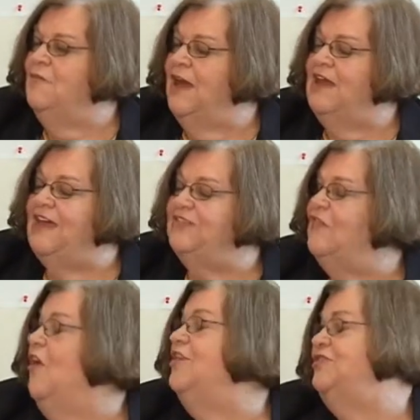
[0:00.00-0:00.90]
But as
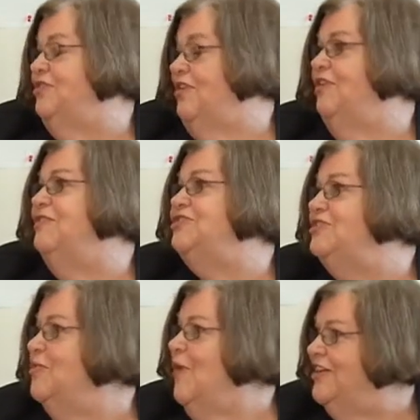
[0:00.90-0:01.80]
far as your
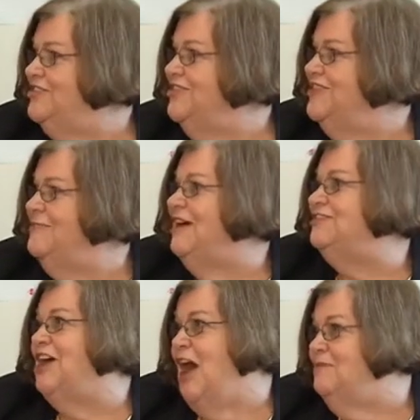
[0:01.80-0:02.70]
original question
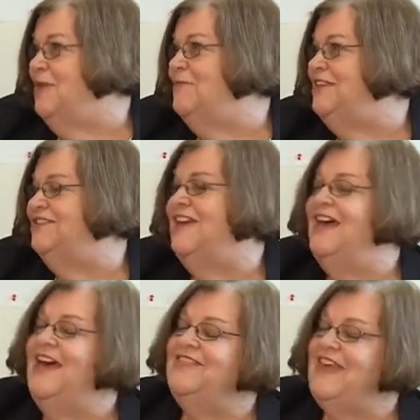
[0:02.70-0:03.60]
about time limits,
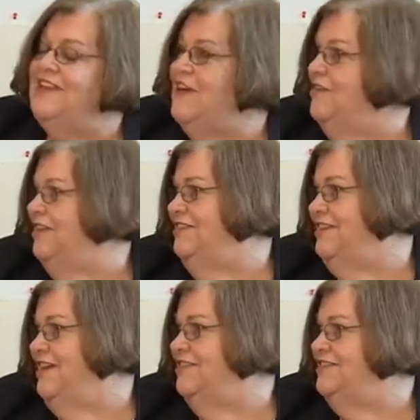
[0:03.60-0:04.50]
they don't
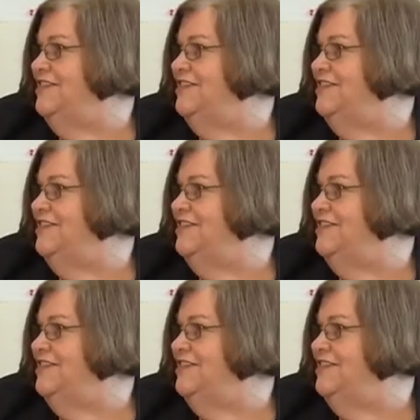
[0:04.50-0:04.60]
exist.